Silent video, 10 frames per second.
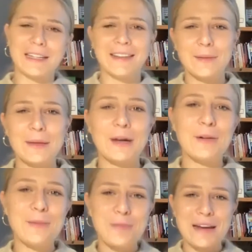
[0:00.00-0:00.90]
there we
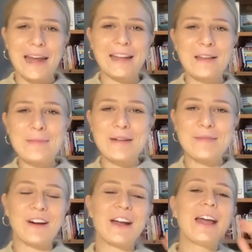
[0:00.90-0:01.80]
go. Brain had a little brain
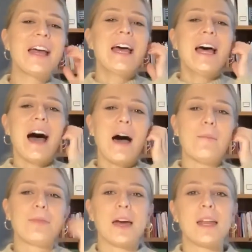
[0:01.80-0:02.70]
fart,
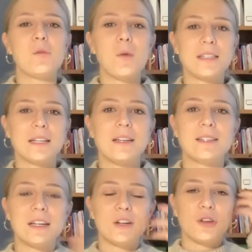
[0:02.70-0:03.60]
that it wasn't
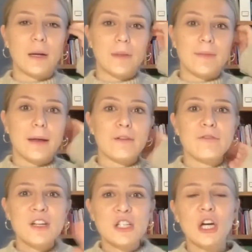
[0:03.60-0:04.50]
incredibly
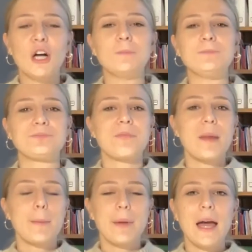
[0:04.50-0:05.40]
beneficial.
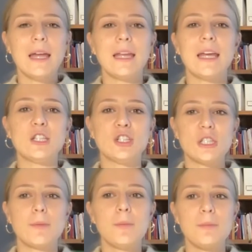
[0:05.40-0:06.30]
But it's
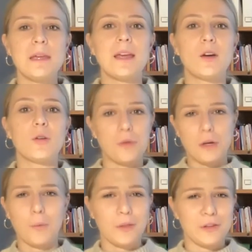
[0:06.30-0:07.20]
just about being
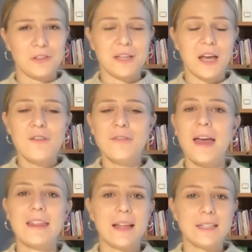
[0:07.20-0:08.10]
real with yourself.
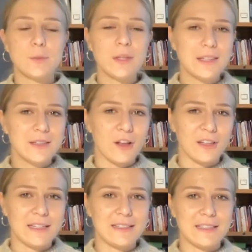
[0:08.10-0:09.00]
And that's what this
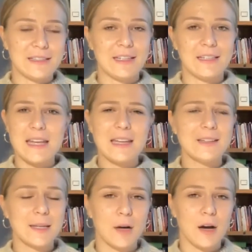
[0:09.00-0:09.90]
holiday season and taking
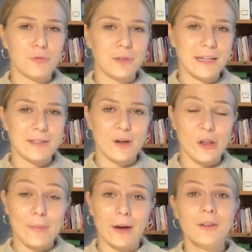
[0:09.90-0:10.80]
time off really is all
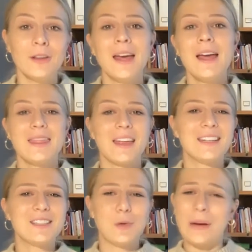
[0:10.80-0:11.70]
about, that
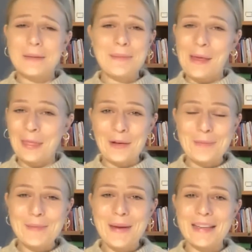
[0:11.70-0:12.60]
it's going to be a little
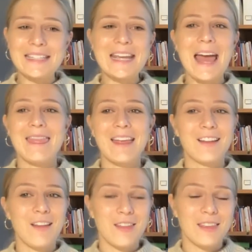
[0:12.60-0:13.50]
bit messy and that a
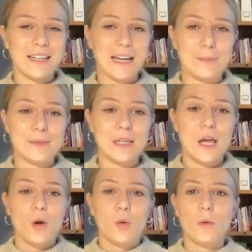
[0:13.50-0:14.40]
lot of the times
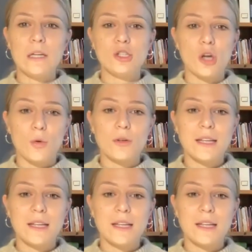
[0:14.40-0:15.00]
we don't